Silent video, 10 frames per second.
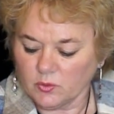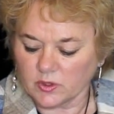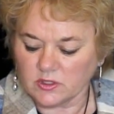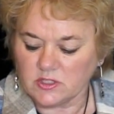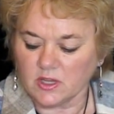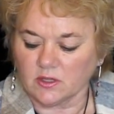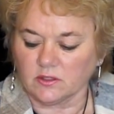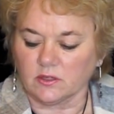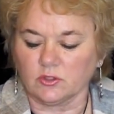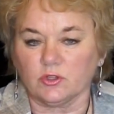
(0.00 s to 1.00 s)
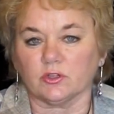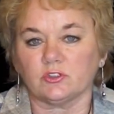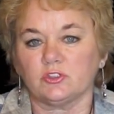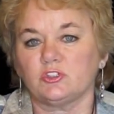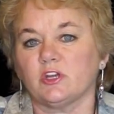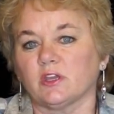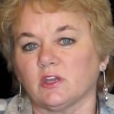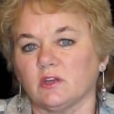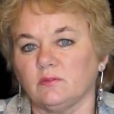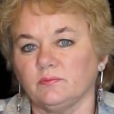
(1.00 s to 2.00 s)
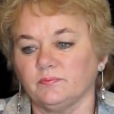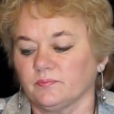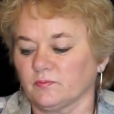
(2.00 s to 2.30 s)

We're going to take a little cooked chicken